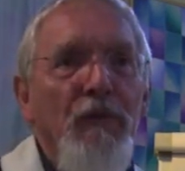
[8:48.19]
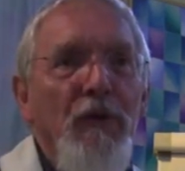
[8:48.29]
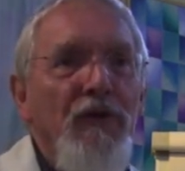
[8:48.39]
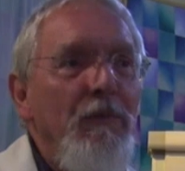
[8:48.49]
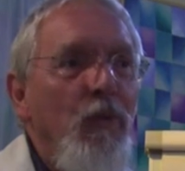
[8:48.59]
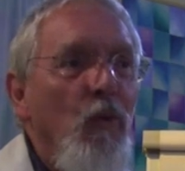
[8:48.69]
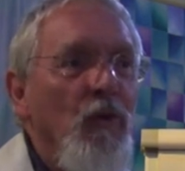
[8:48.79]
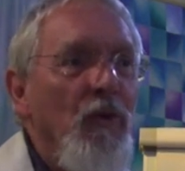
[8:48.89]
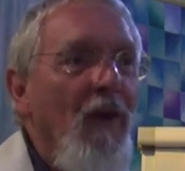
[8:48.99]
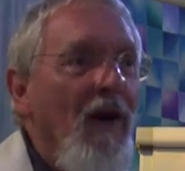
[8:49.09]
most
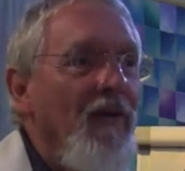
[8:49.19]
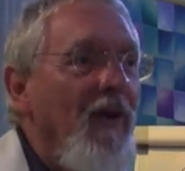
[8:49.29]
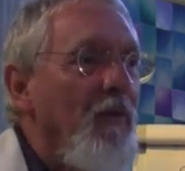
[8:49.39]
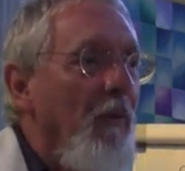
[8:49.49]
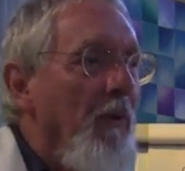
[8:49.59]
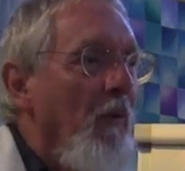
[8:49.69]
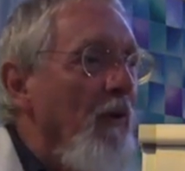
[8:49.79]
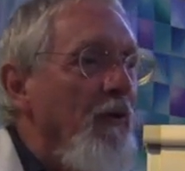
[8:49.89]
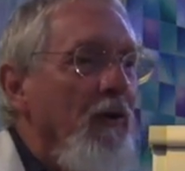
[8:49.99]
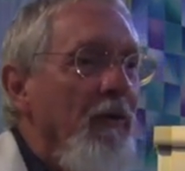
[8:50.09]
important to us. That's what we
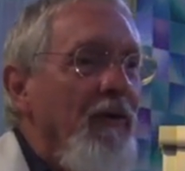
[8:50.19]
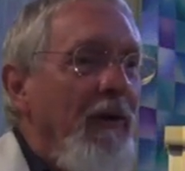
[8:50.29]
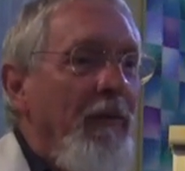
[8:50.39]
want to do, isn't it?